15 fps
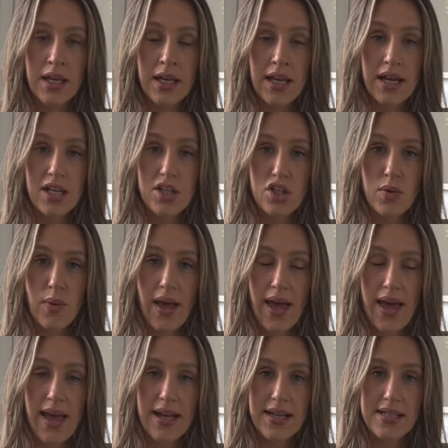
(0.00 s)
And as you
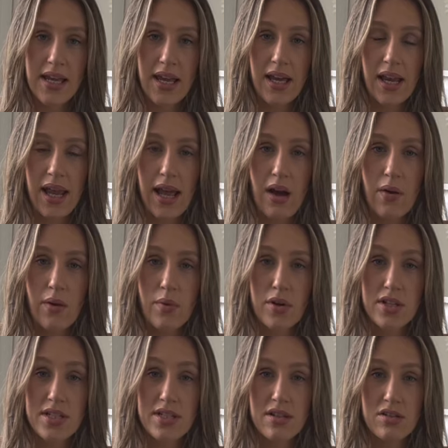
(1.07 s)
exhale out, I want you
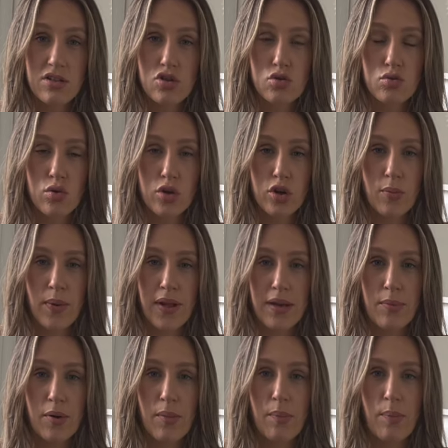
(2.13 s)
to start to draw your belly
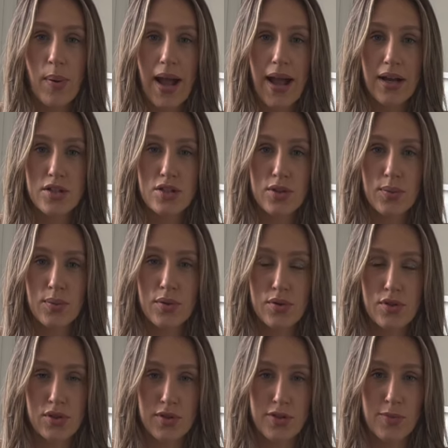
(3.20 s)
button back towards
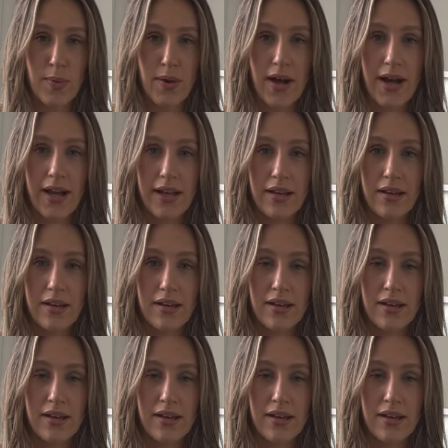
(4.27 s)
your spine.